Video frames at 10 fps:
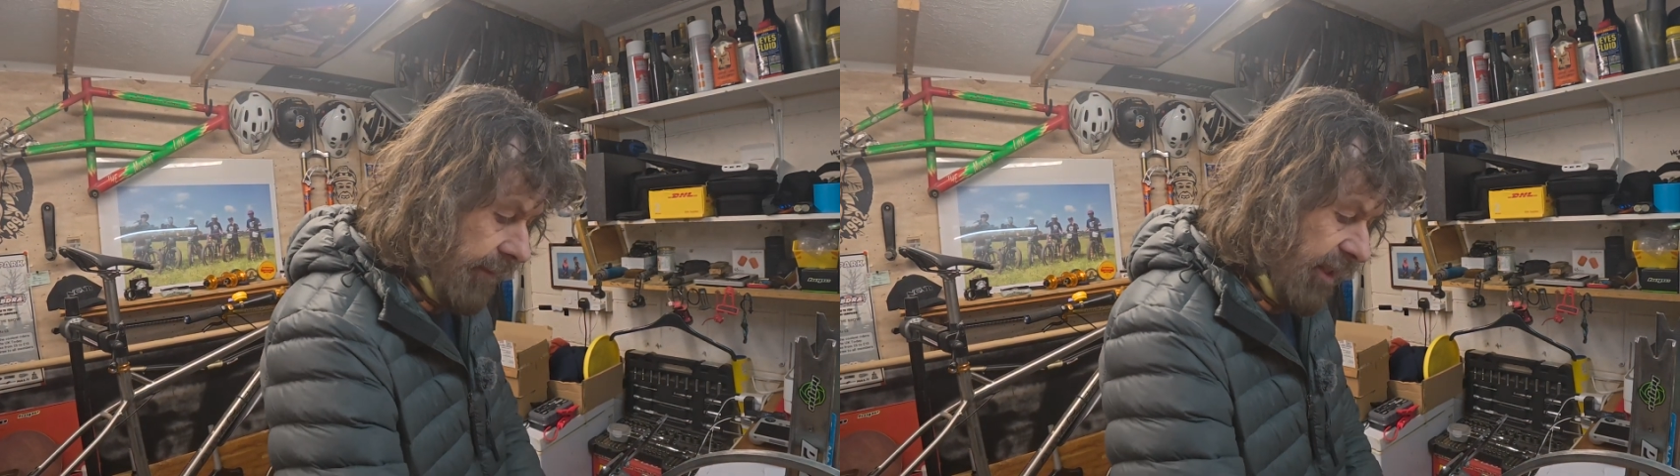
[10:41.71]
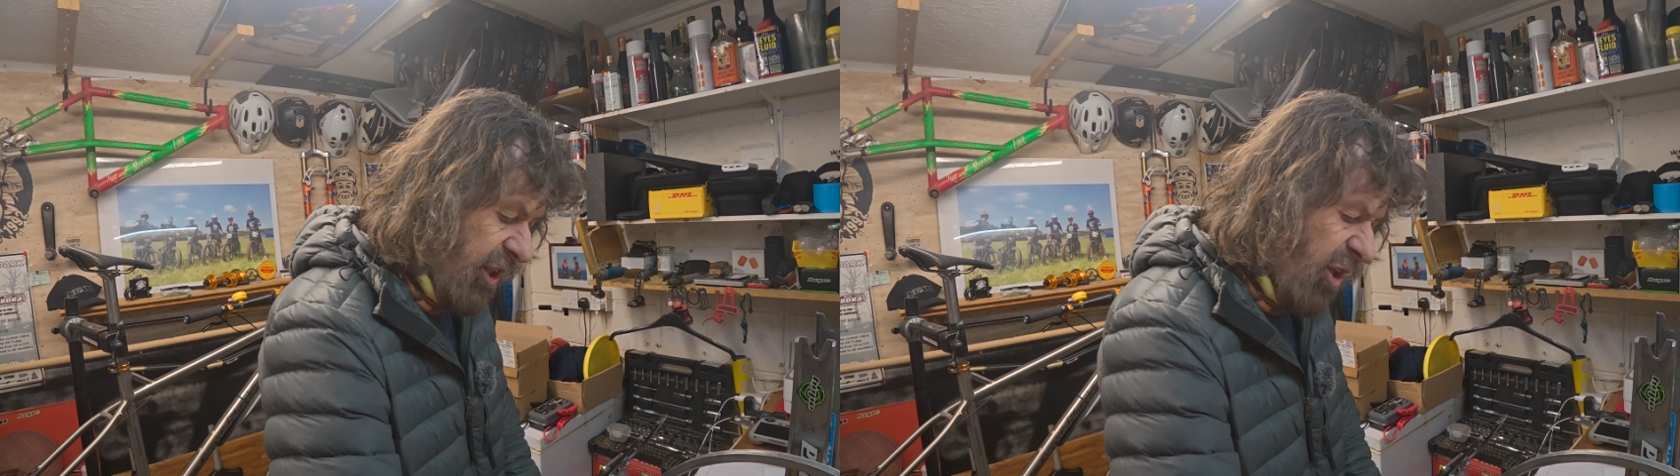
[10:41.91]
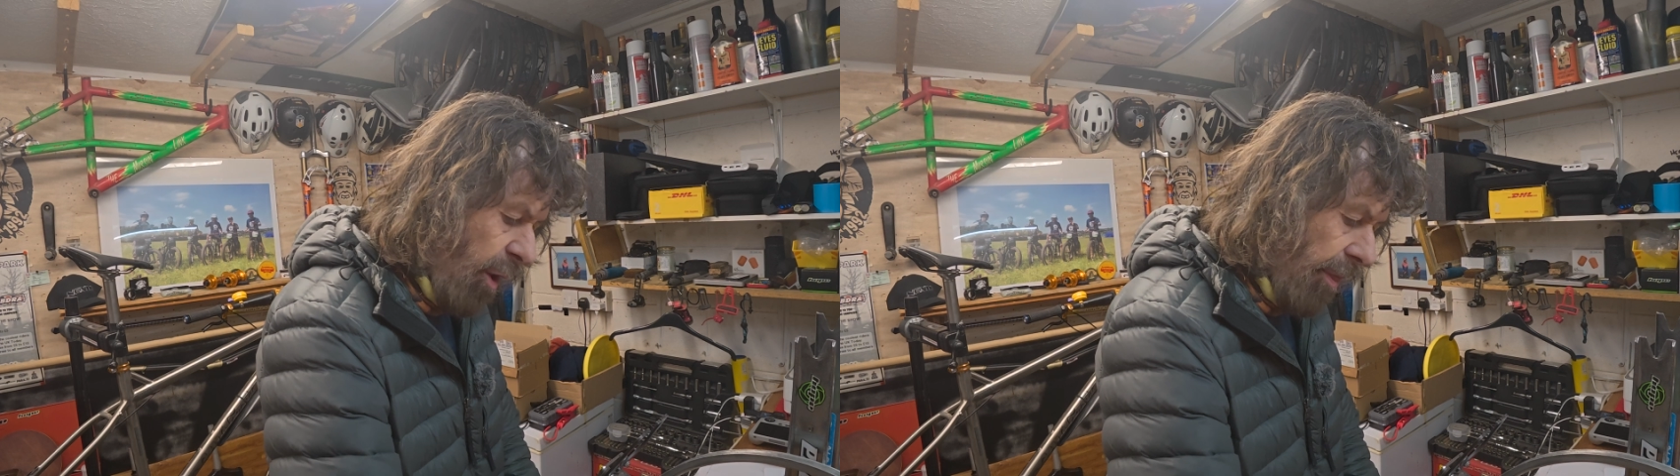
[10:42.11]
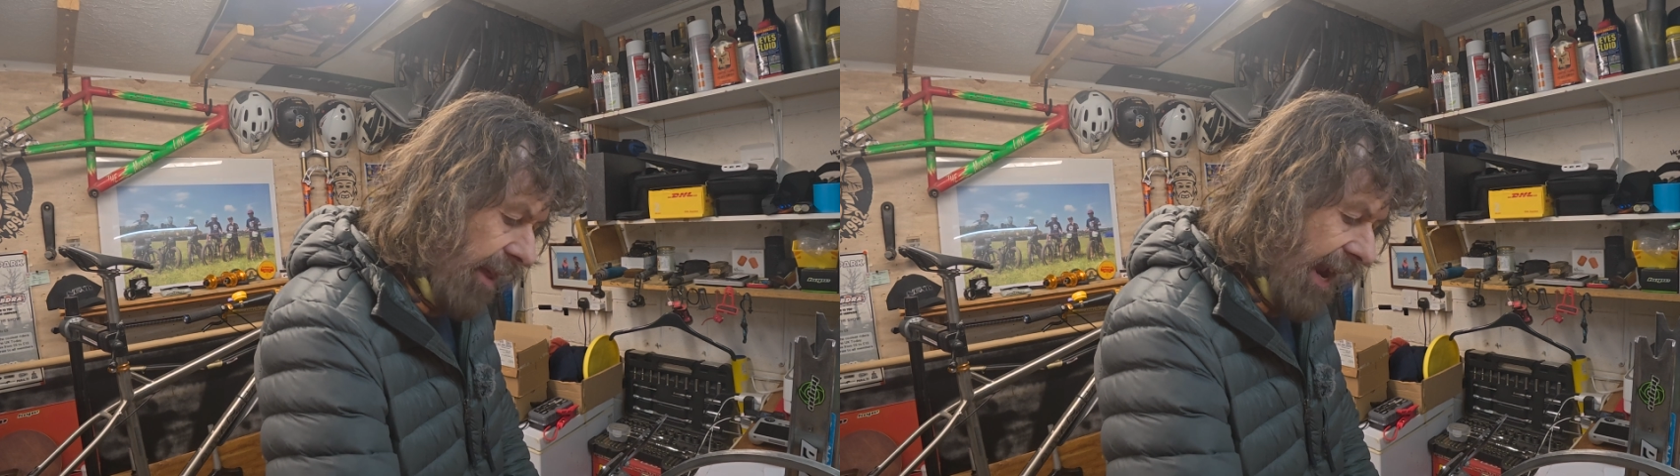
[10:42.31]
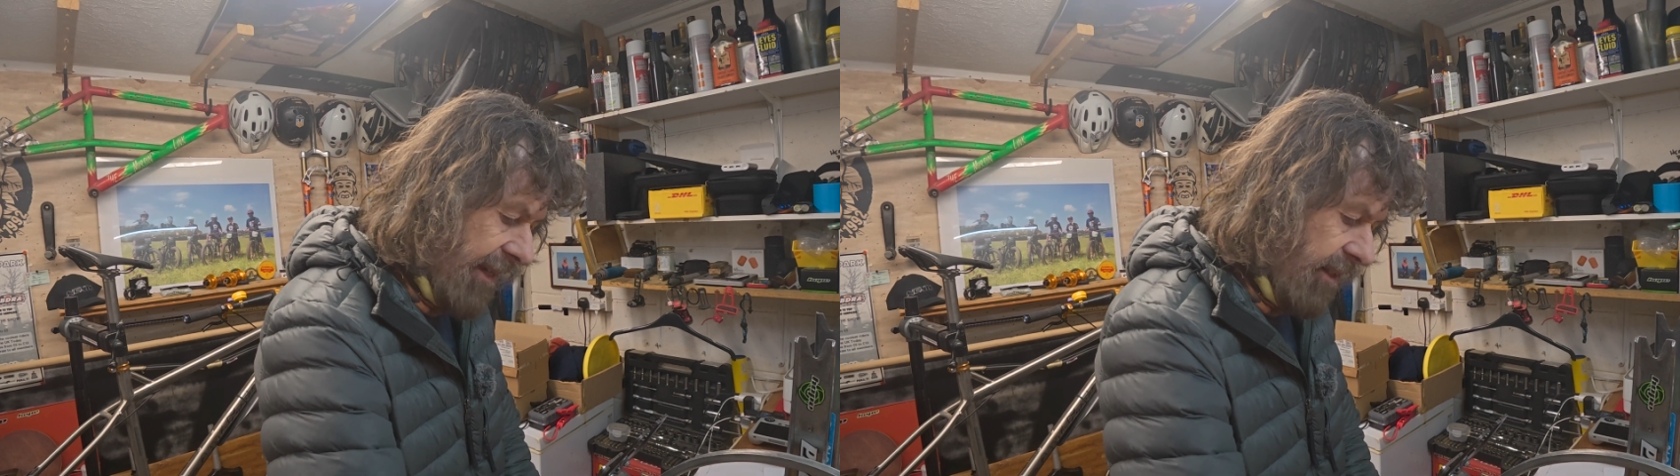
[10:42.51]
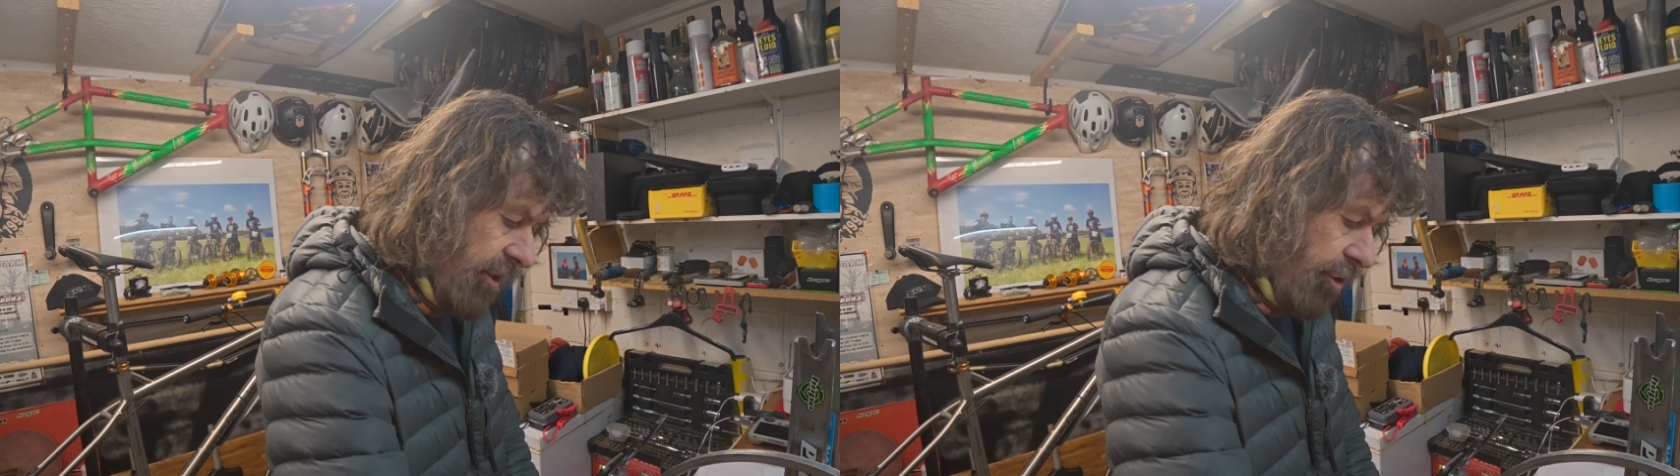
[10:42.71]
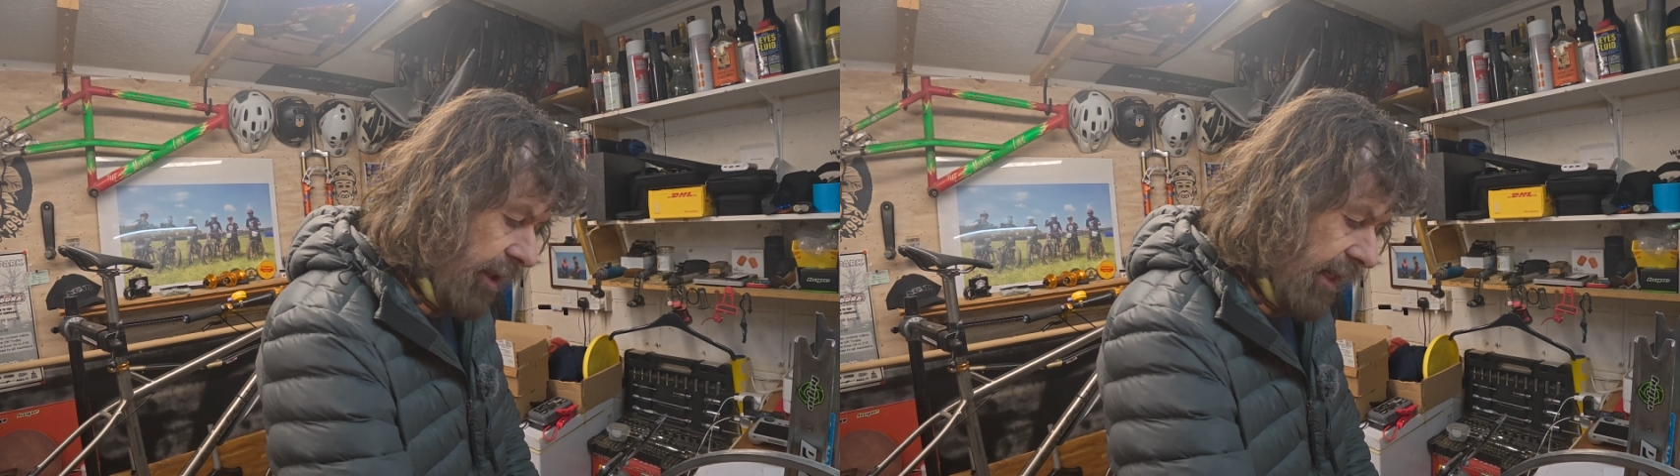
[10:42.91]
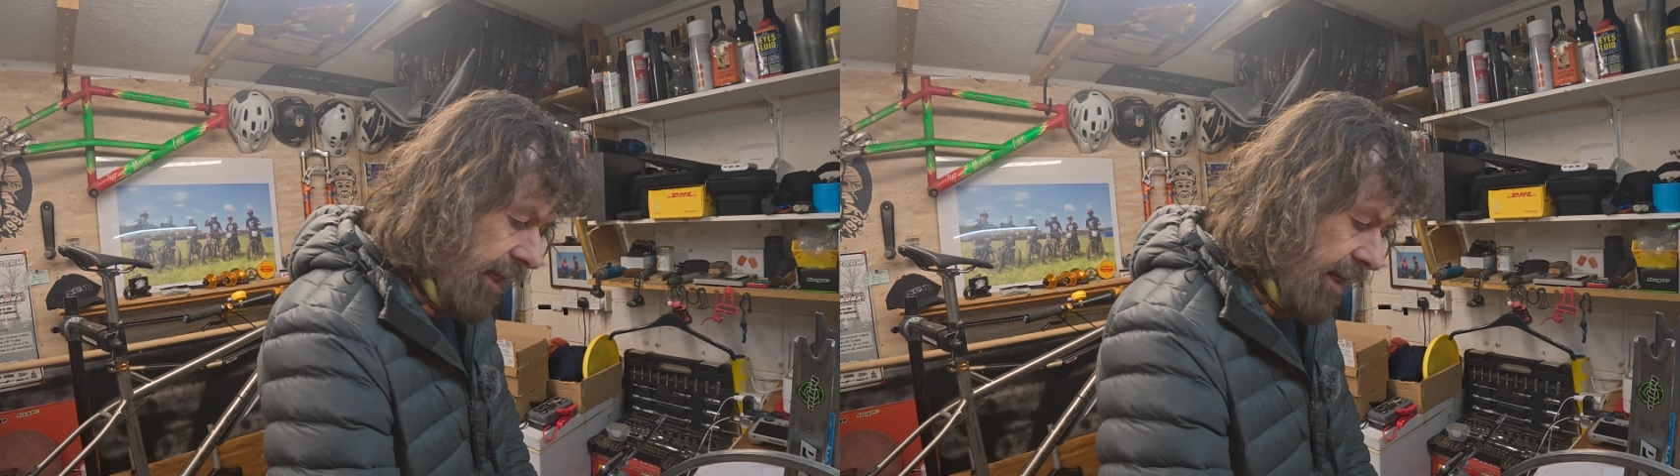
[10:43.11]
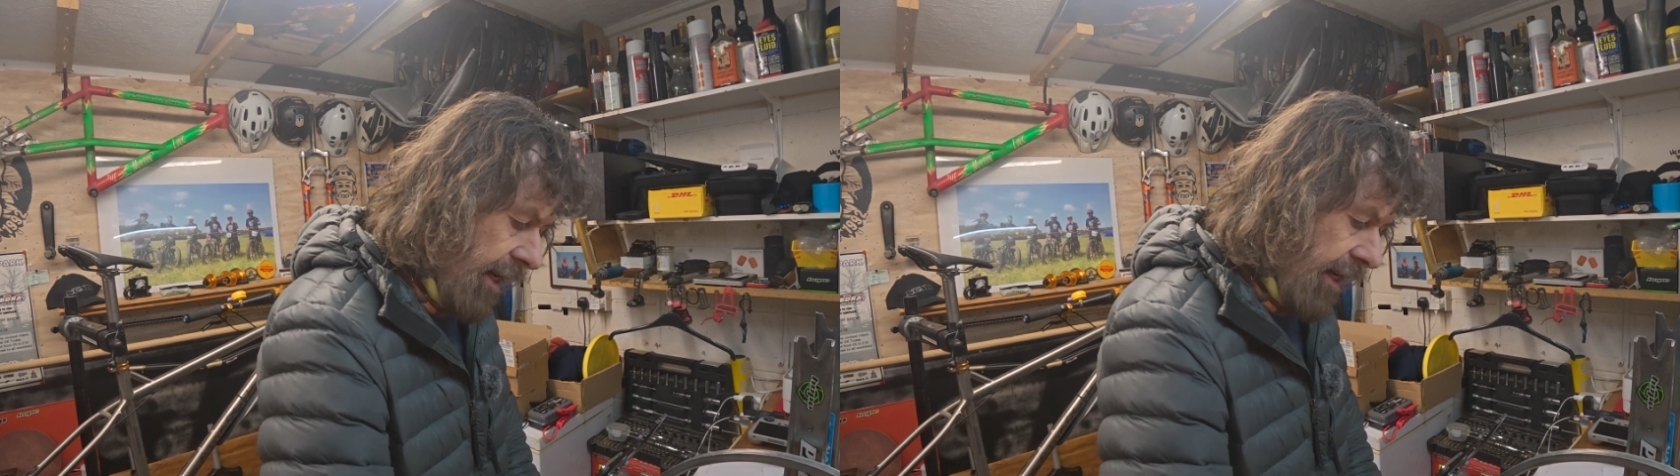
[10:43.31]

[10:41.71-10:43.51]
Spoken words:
it's not that tricky.